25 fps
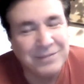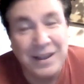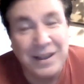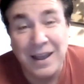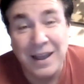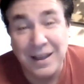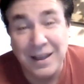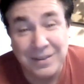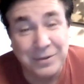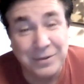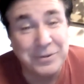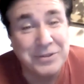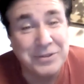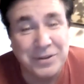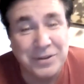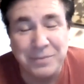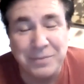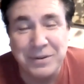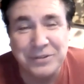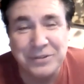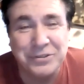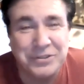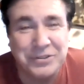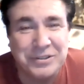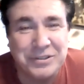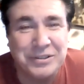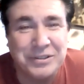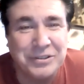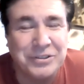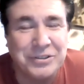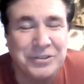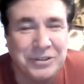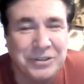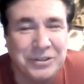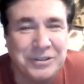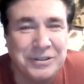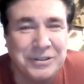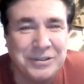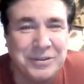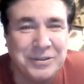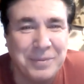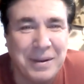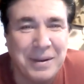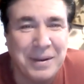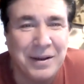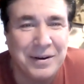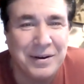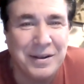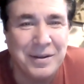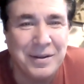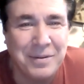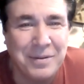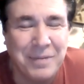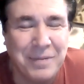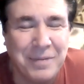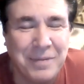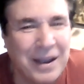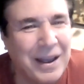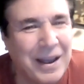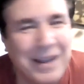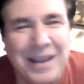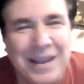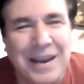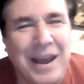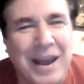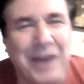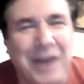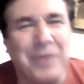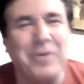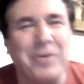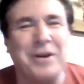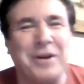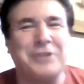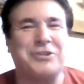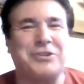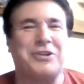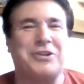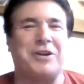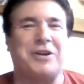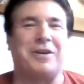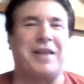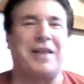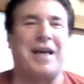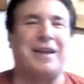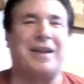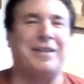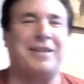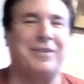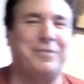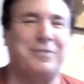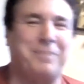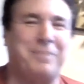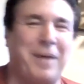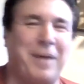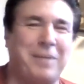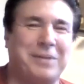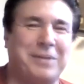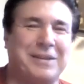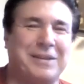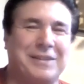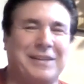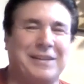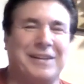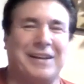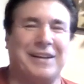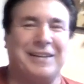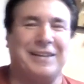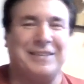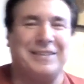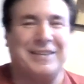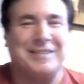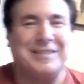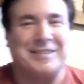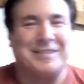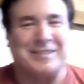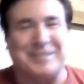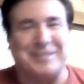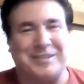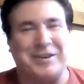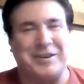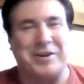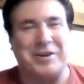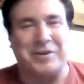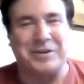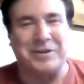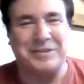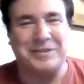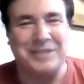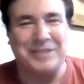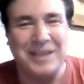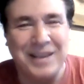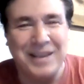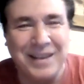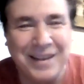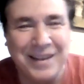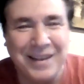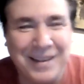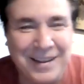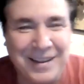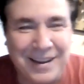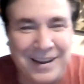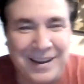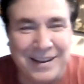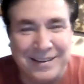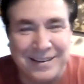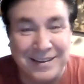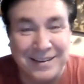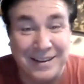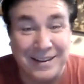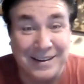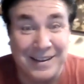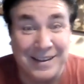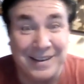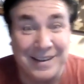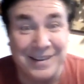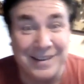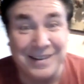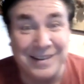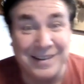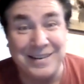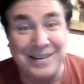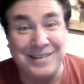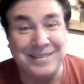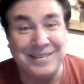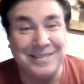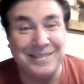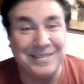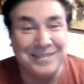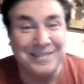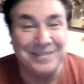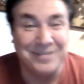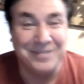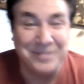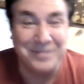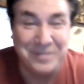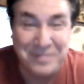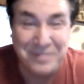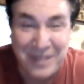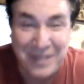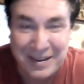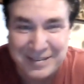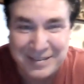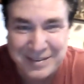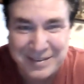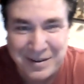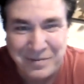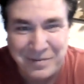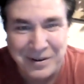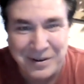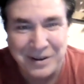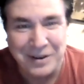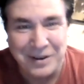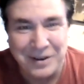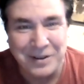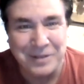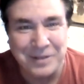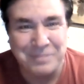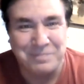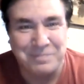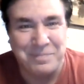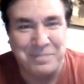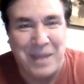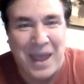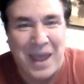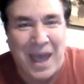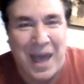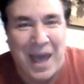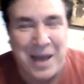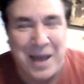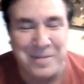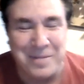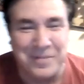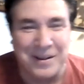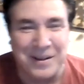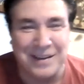Yeah, there were some interesting stories about him. I don't want to share a lot of this publicly like this because, you know, it can make somebody look bad.